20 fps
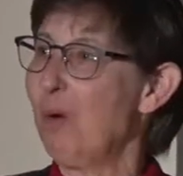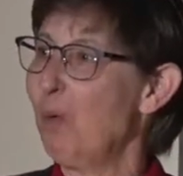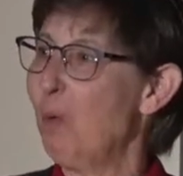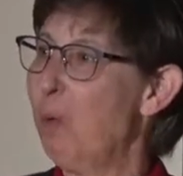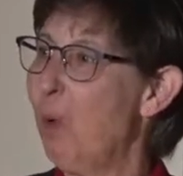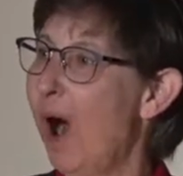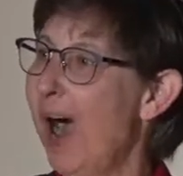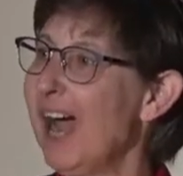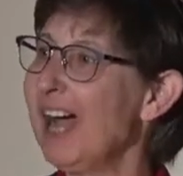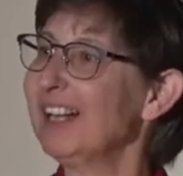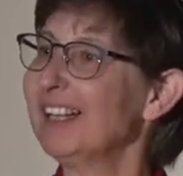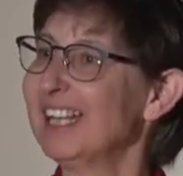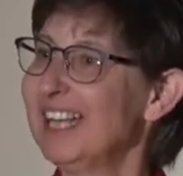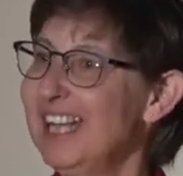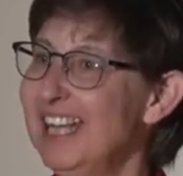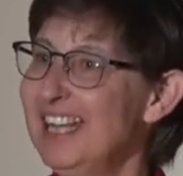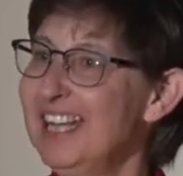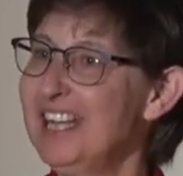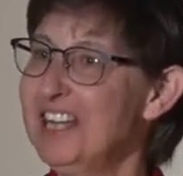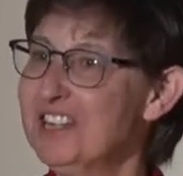while
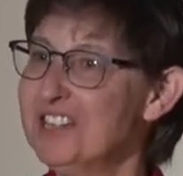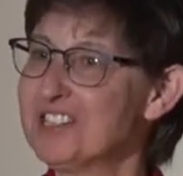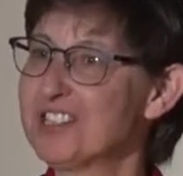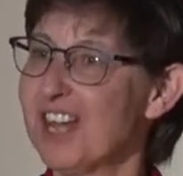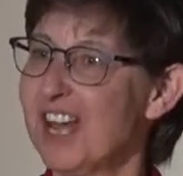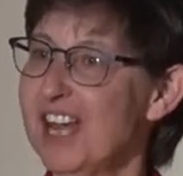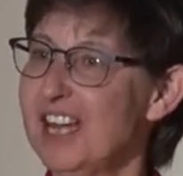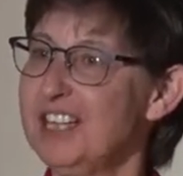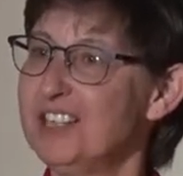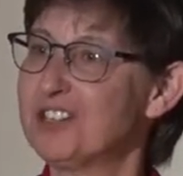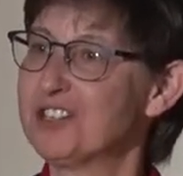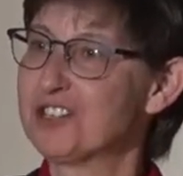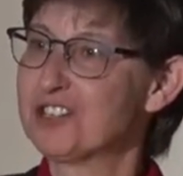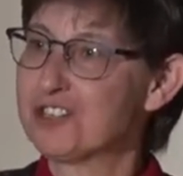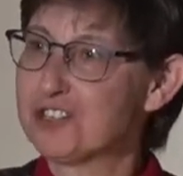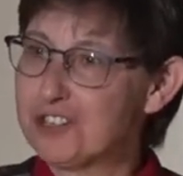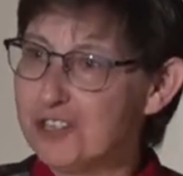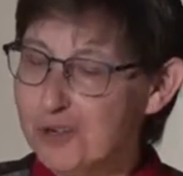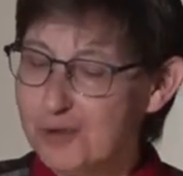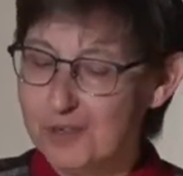he is a
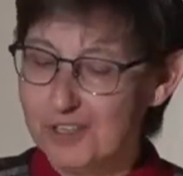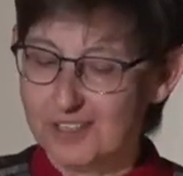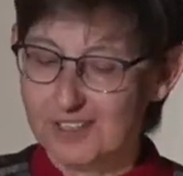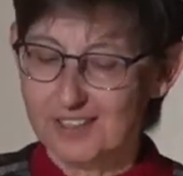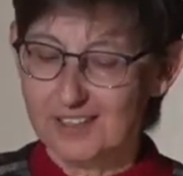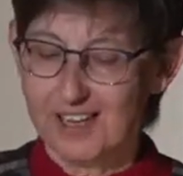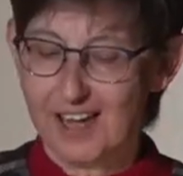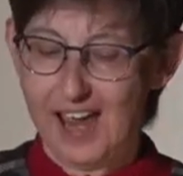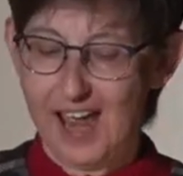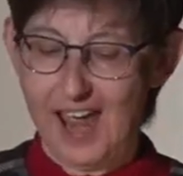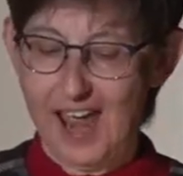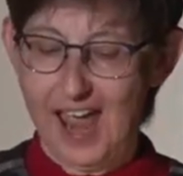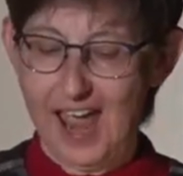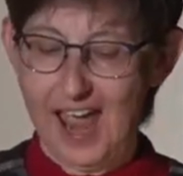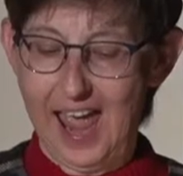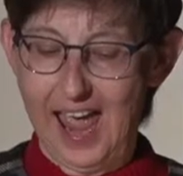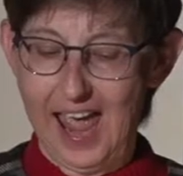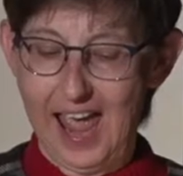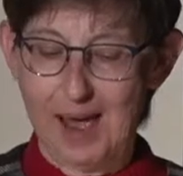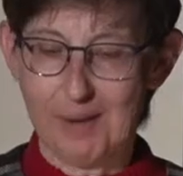student
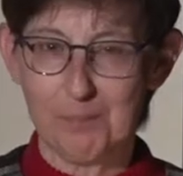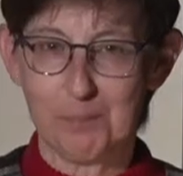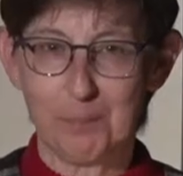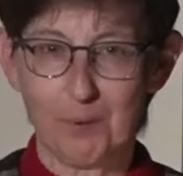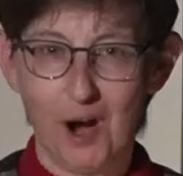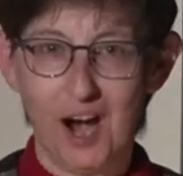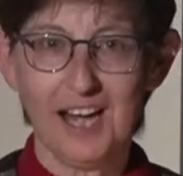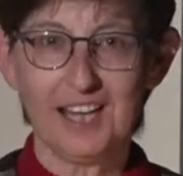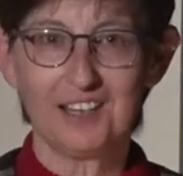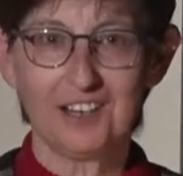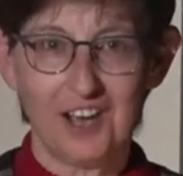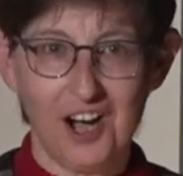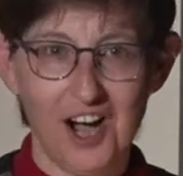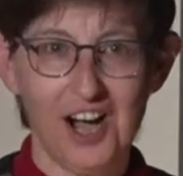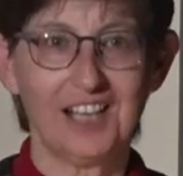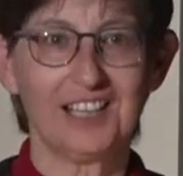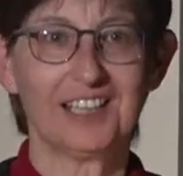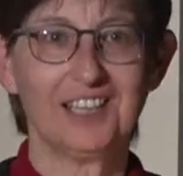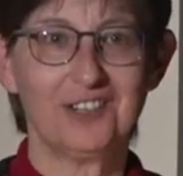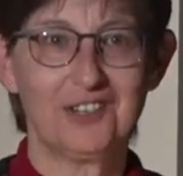at Brite
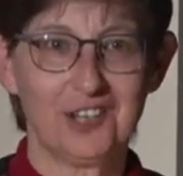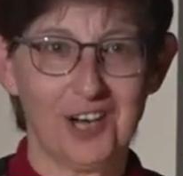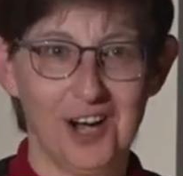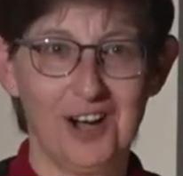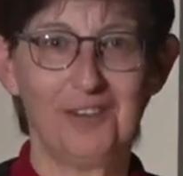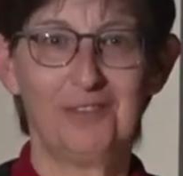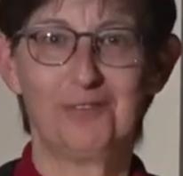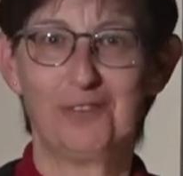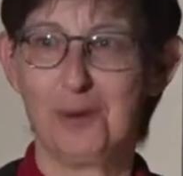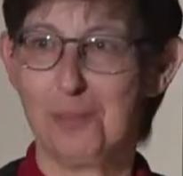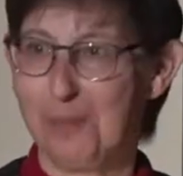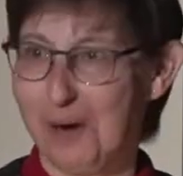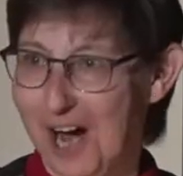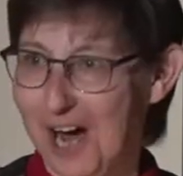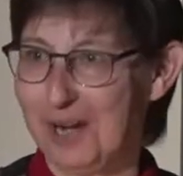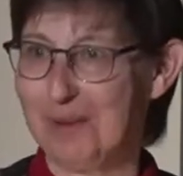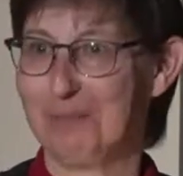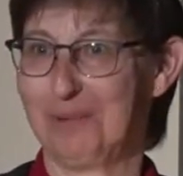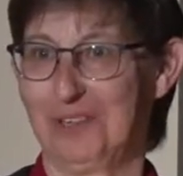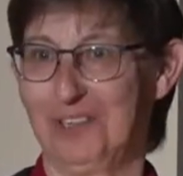College of the
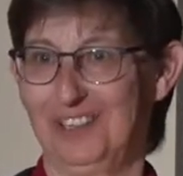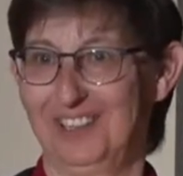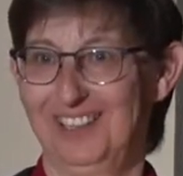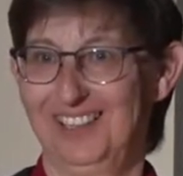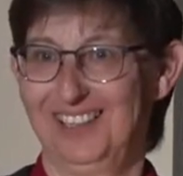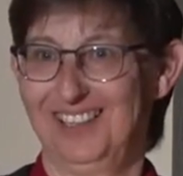Bible.